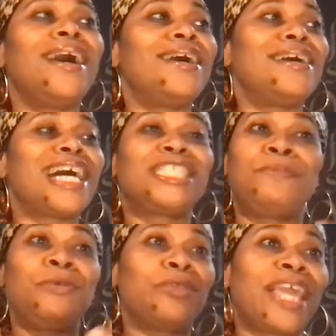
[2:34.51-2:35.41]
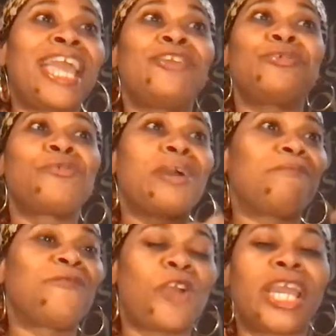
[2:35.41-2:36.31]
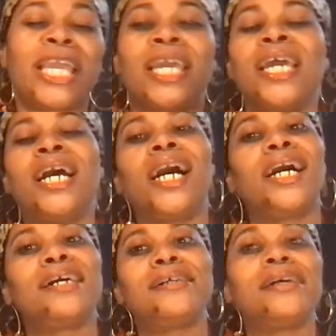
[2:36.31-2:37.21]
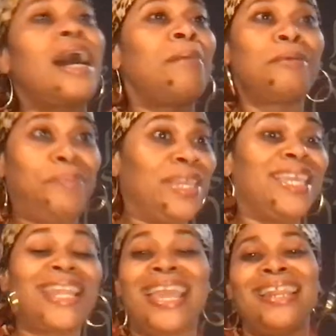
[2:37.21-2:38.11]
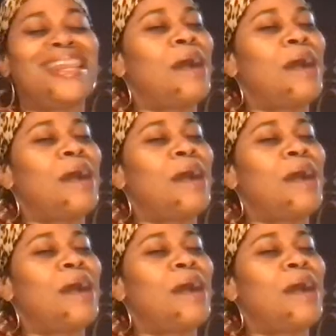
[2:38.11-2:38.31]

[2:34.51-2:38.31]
I speak with candor, I'm frank, I'm opinionated.